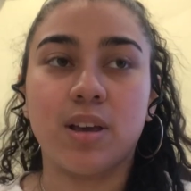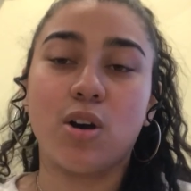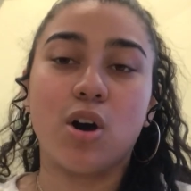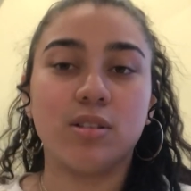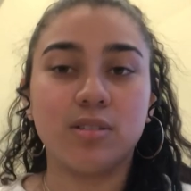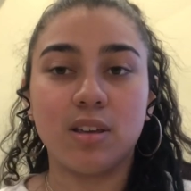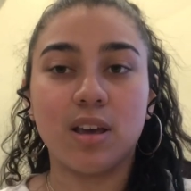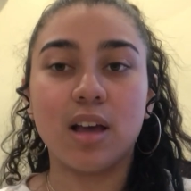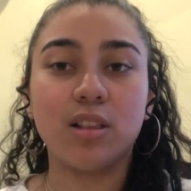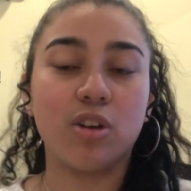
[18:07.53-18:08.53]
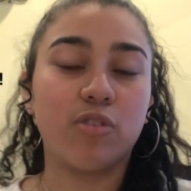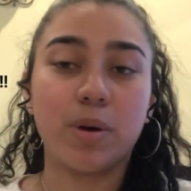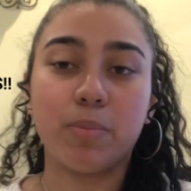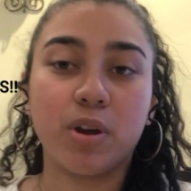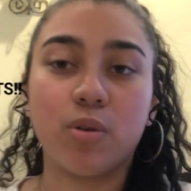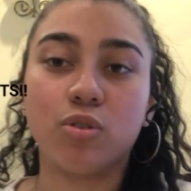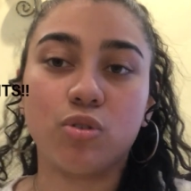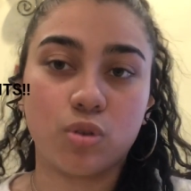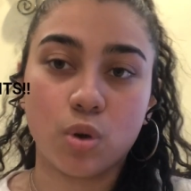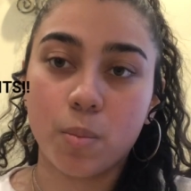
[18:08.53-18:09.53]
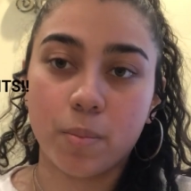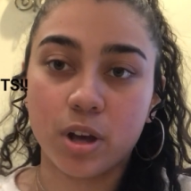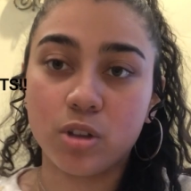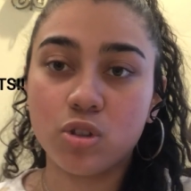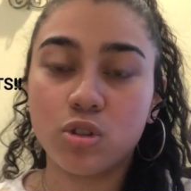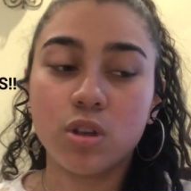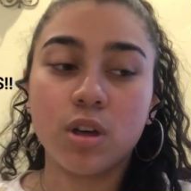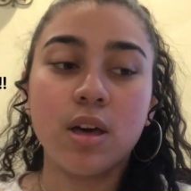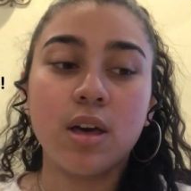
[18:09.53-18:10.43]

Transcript: like, honestly, I love my parents so much